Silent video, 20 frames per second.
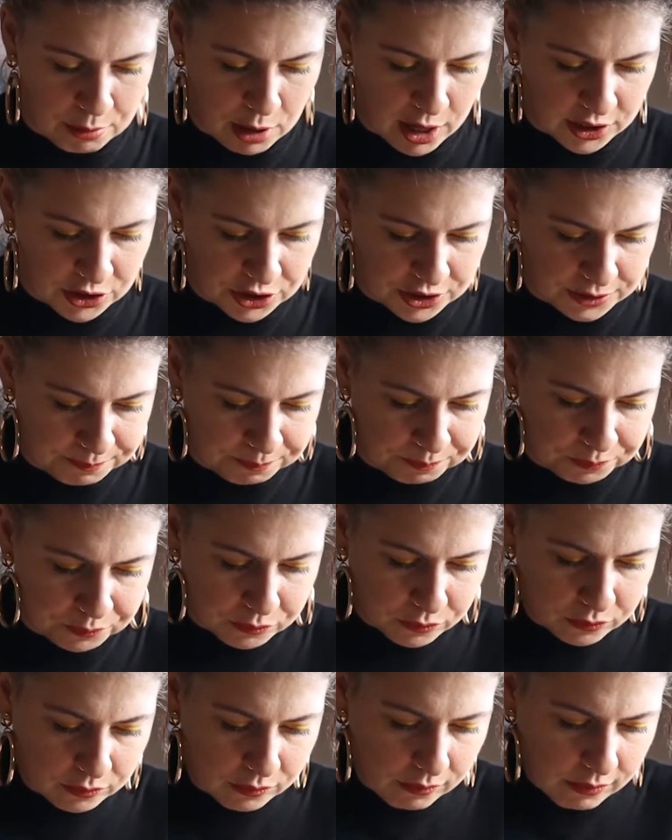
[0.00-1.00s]
brush
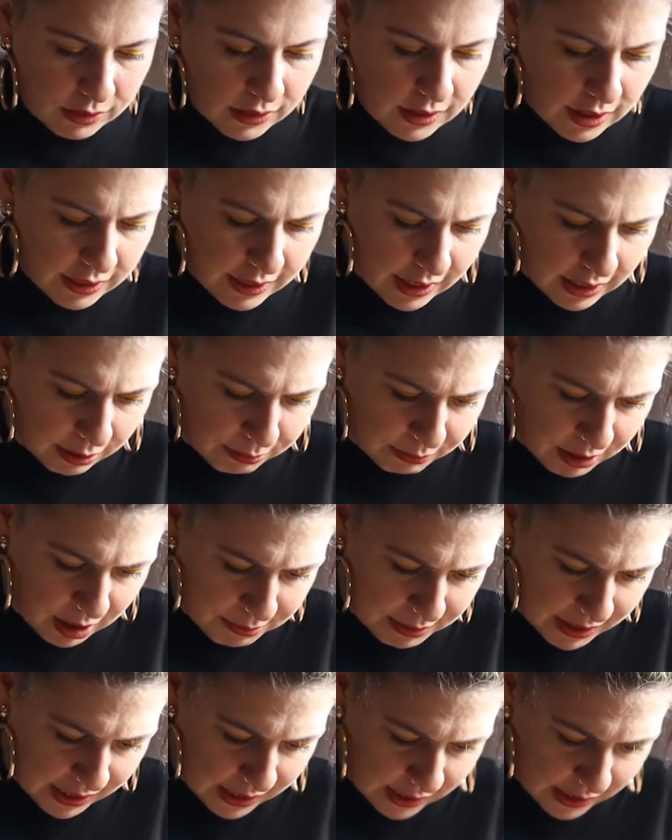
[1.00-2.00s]
that I'm
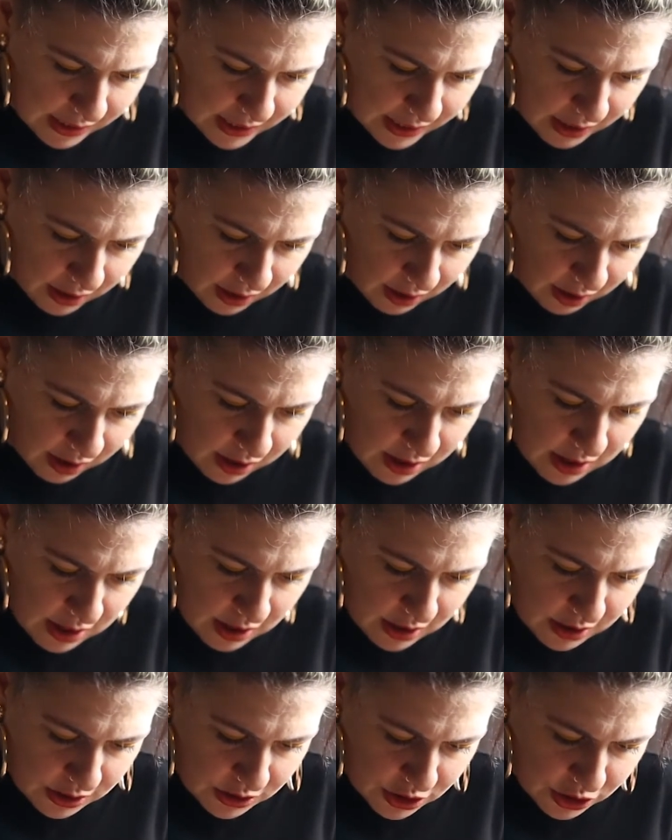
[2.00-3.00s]
coming in here
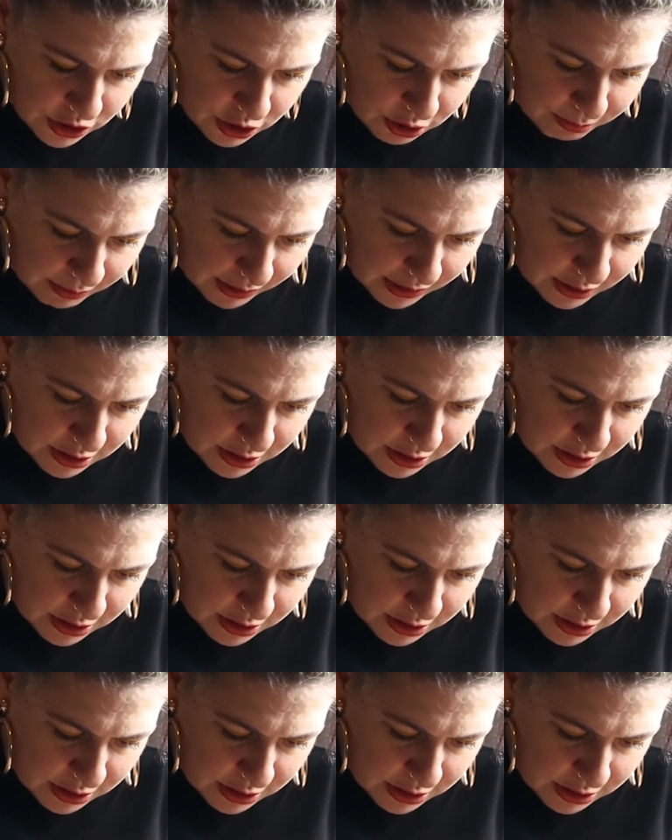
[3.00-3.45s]
to do my